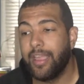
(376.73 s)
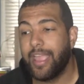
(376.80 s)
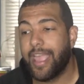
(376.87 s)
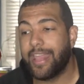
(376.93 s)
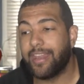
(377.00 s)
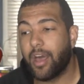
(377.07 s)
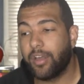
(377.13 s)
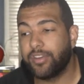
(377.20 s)

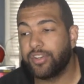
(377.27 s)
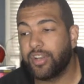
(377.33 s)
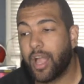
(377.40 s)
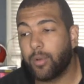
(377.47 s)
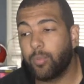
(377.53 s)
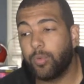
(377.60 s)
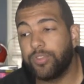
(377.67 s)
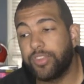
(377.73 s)
and
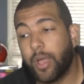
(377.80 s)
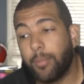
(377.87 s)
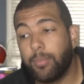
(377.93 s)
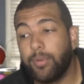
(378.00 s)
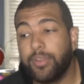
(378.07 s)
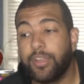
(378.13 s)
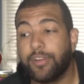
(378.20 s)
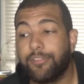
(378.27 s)
Underdog will
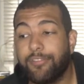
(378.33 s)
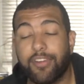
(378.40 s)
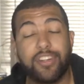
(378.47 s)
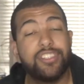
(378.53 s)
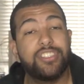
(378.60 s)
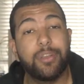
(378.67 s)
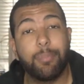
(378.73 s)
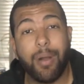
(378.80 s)
double your
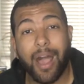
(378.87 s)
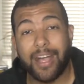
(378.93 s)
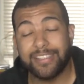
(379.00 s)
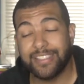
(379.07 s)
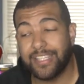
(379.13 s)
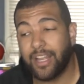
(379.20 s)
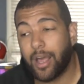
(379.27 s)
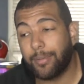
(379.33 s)
first
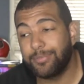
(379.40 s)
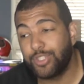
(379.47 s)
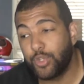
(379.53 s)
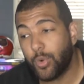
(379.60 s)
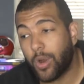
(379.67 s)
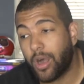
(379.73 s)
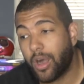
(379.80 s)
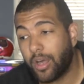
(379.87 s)
deposit up to
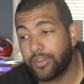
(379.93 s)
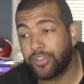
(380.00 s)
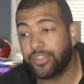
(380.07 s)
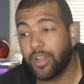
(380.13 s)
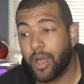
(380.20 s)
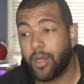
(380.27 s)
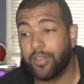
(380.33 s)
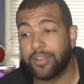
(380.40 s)

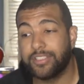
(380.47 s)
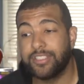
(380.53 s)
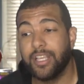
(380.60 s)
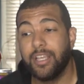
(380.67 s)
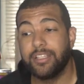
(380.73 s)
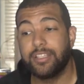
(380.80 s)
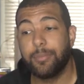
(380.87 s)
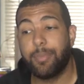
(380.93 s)
$100.
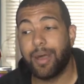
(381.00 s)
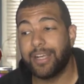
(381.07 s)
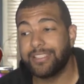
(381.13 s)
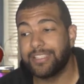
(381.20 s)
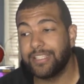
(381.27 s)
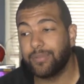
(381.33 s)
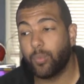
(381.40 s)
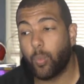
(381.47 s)

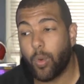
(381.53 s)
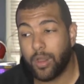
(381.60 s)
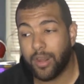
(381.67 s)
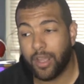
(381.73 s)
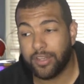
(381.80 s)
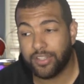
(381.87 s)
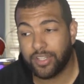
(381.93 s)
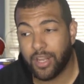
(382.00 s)
Deposit
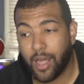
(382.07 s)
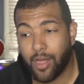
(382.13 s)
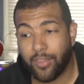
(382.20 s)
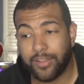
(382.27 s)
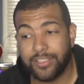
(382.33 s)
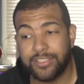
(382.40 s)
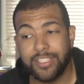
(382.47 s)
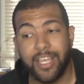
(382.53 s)

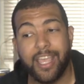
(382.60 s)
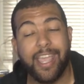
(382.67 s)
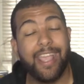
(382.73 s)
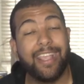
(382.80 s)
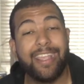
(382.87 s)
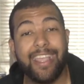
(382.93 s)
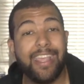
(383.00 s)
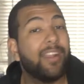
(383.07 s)
$100
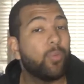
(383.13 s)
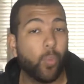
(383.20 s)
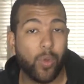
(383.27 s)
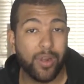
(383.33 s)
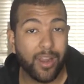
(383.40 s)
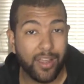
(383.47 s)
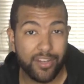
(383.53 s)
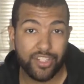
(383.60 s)
and get
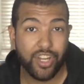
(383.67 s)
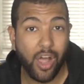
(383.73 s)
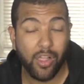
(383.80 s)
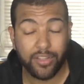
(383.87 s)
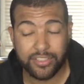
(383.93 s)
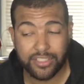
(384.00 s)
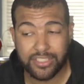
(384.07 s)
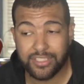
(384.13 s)

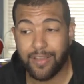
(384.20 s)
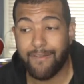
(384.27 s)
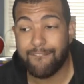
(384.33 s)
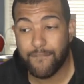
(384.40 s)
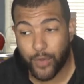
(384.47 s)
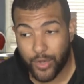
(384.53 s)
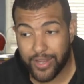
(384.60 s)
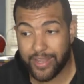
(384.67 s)
$100
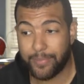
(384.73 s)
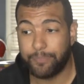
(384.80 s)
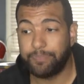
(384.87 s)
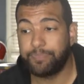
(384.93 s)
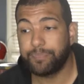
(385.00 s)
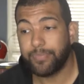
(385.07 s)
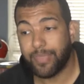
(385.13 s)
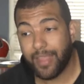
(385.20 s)
free.
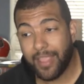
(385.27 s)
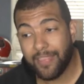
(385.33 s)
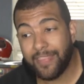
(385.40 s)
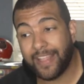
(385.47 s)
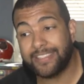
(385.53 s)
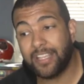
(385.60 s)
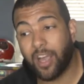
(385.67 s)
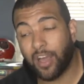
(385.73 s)

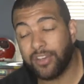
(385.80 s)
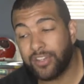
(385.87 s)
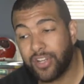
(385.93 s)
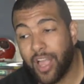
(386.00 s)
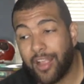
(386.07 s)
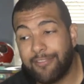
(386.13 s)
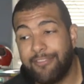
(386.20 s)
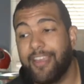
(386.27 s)
That's
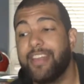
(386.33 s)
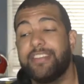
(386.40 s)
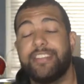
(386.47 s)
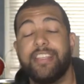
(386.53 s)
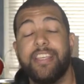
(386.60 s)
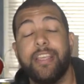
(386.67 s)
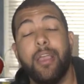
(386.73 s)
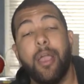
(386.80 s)
Underdog
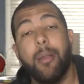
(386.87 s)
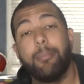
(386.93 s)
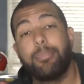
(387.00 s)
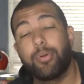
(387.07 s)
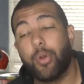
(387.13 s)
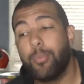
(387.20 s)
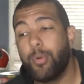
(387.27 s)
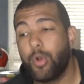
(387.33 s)
Fantasy,
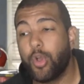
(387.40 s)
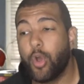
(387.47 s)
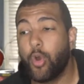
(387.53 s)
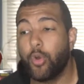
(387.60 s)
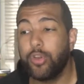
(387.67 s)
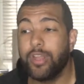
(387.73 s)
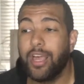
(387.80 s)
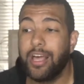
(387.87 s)
promo
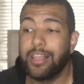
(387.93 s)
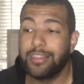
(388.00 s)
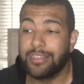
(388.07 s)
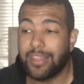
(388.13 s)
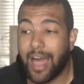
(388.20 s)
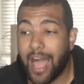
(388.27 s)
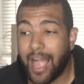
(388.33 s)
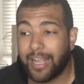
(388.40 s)
code
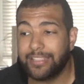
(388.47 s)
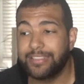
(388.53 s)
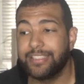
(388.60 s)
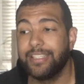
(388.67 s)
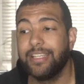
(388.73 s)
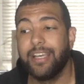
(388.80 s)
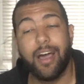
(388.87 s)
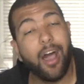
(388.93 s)

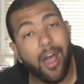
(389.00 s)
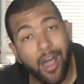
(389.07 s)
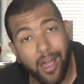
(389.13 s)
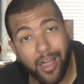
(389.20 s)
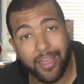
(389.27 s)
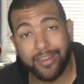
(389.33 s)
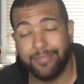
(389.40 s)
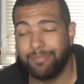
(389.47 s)

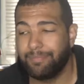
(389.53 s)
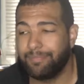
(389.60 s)
LOCKEDON.